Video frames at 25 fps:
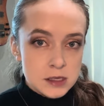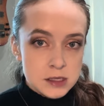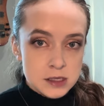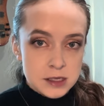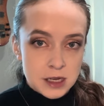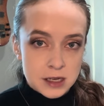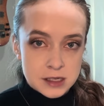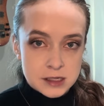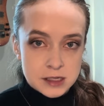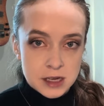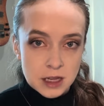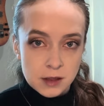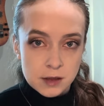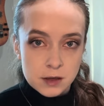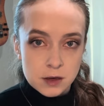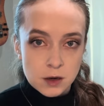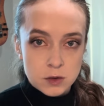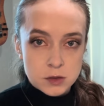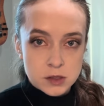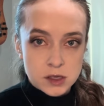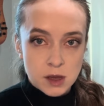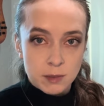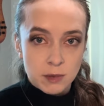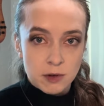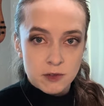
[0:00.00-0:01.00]
16th note
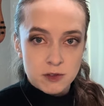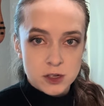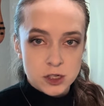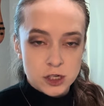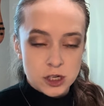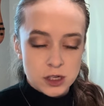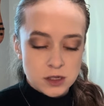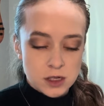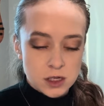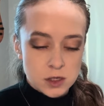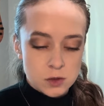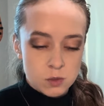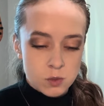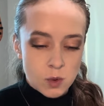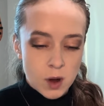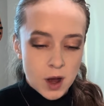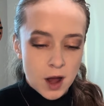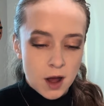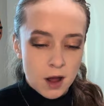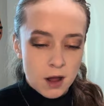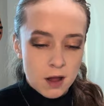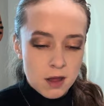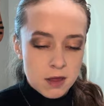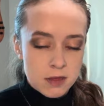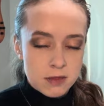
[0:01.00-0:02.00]
subdivisions as well.